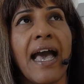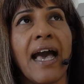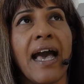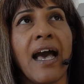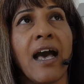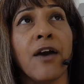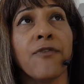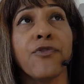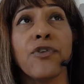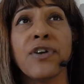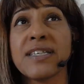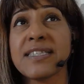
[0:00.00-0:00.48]

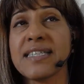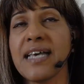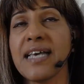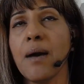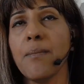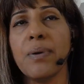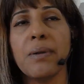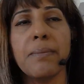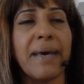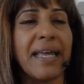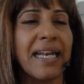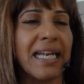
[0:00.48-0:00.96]
For
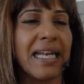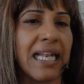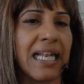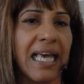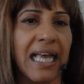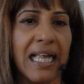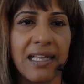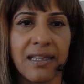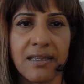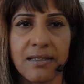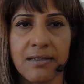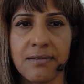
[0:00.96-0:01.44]
example, mental
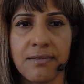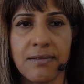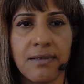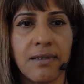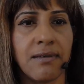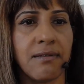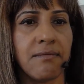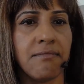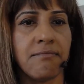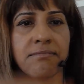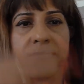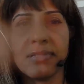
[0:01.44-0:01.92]
health,
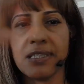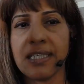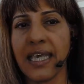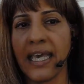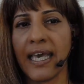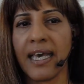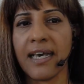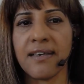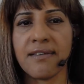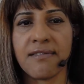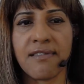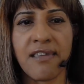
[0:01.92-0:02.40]
say a